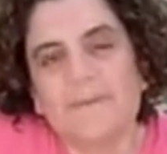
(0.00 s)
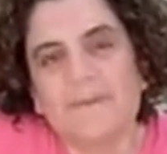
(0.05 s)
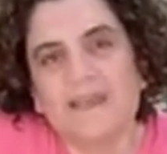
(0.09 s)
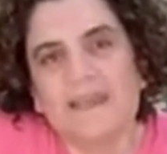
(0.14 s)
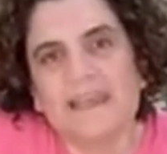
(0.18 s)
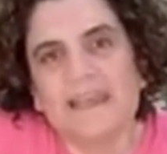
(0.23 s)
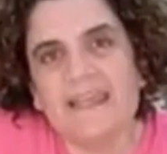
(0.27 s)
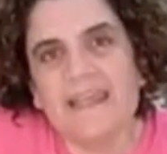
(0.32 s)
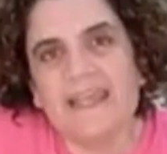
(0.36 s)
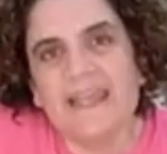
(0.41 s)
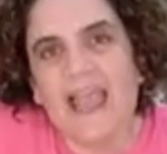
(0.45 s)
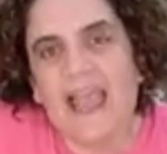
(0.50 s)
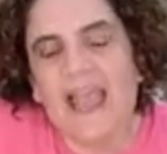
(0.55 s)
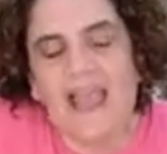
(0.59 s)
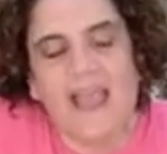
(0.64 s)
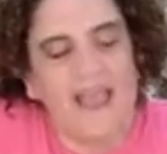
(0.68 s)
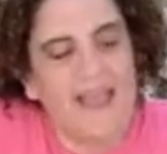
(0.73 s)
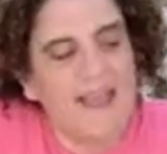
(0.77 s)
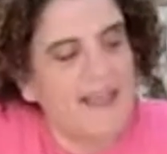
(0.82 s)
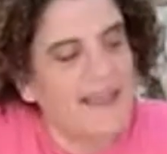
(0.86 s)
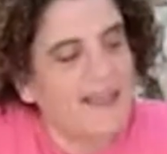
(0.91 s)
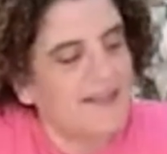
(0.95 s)
me
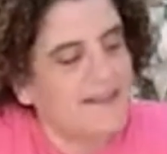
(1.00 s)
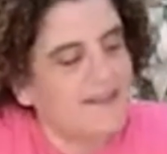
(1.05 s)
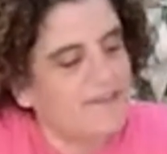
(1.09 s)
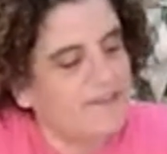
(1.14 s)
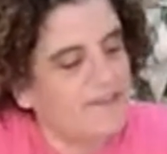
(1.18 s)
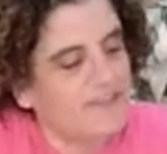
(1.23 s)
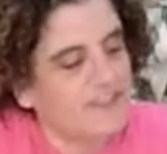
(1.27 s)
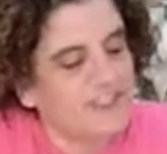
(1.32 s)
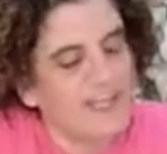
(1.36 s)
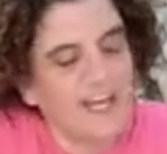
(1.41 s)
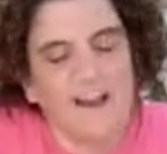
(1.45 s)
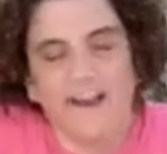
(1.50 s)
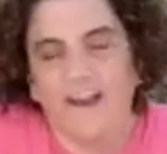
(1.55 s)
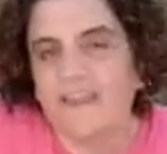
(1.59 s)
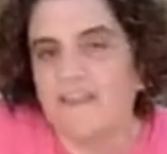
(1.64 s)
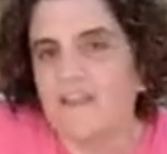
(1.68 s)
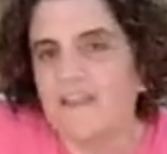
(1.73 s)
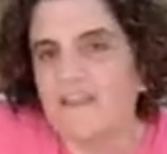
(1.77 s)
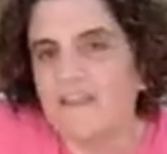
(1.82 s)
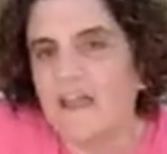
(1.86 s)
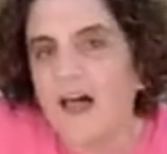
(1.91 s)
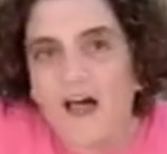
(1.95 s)
and for sharing
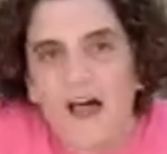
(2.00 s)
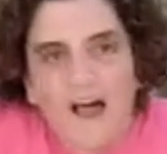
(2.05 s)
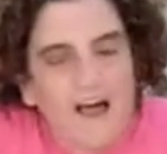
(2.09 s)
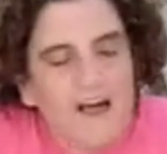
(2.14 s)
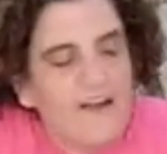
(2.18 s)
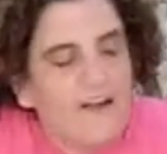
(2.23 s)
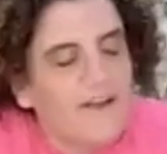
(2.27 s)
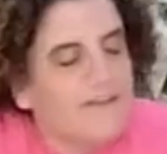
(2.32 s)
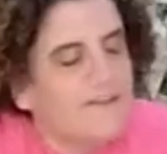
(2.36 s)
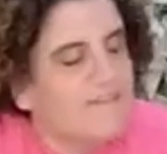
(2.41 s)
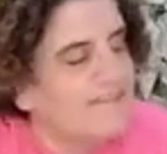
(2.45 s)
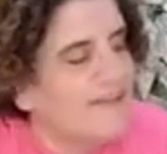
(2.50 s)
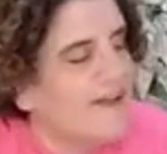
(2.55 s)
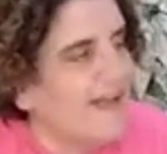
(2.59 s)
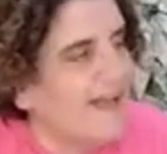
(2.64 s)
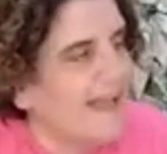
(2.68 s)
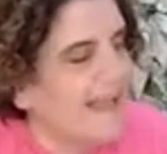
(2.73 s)
the love